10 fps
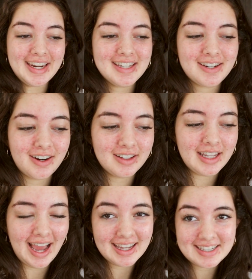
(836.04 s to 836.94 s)
It is our
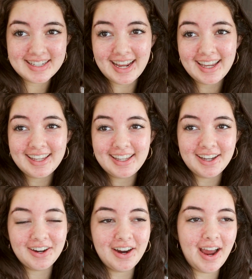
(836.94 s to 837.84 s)
last day
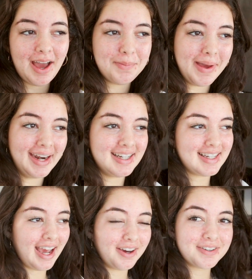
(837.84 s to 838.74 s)
here at Maddie's
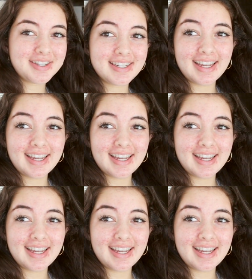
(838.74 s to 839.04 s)
house